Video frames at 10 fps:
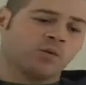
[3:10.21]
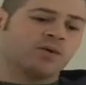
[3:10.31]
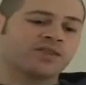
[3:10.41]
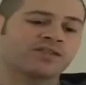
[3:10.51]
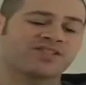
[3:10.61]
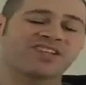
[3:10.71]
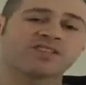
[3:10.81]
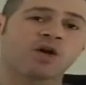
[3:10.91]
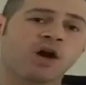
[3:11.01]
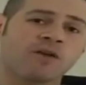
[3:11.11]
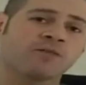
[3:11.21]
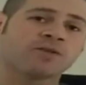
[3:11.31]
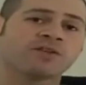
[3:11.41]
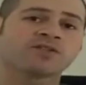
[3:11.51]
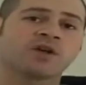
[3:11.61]
what this doesn't
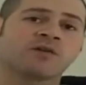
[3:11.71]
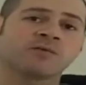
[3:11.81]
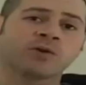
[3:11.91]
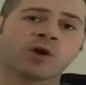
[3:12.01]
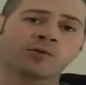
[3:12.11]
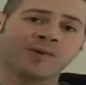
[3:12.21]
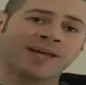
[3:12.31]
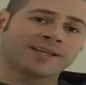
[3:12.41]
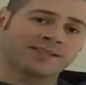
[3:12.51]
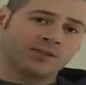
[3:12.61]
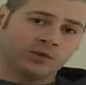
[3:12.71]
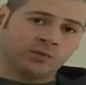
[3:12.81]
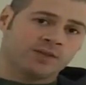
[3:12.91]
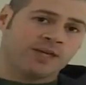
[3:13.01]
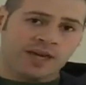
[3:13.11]
offer an automatic
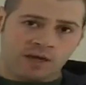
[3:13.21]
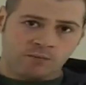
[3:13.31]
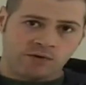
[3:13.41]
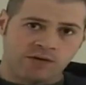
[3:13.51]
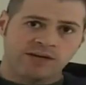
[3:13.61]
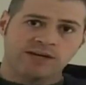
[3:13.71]
tilt with the camera.